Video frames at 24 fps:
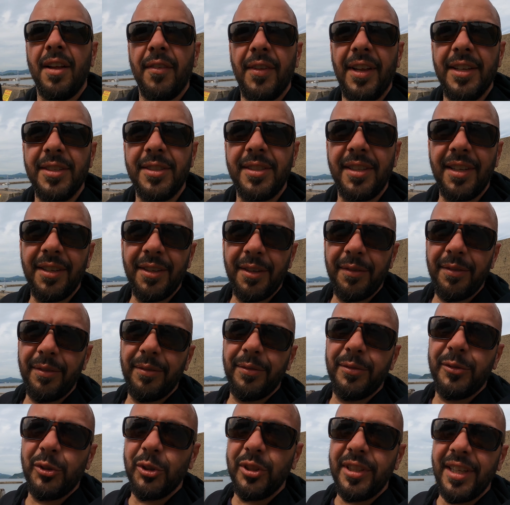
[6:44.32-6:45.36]
That's the end
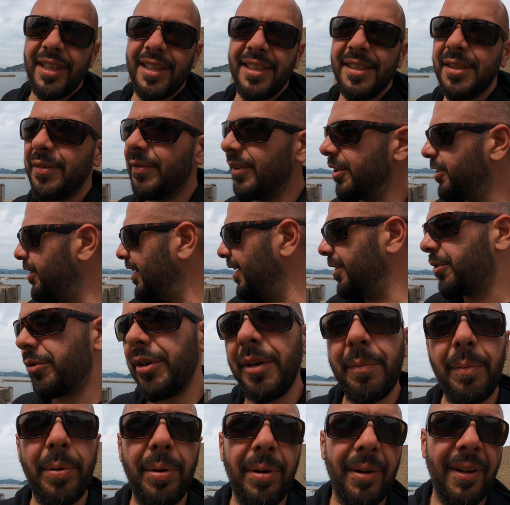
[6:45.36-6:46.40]
of today's fishing
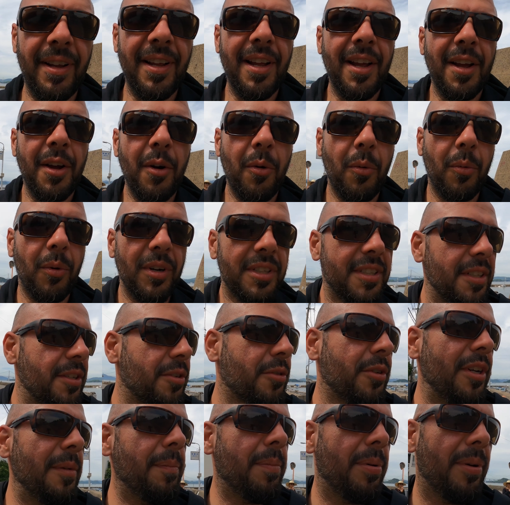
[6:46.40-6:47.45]
trip. What a
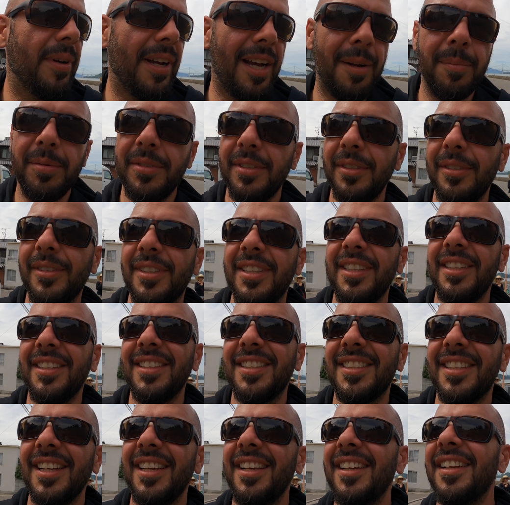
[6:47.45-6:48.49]
trip, absolutely
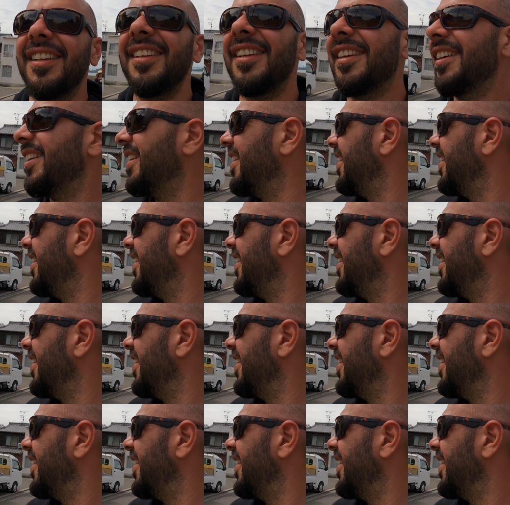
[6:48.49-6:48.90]
insane.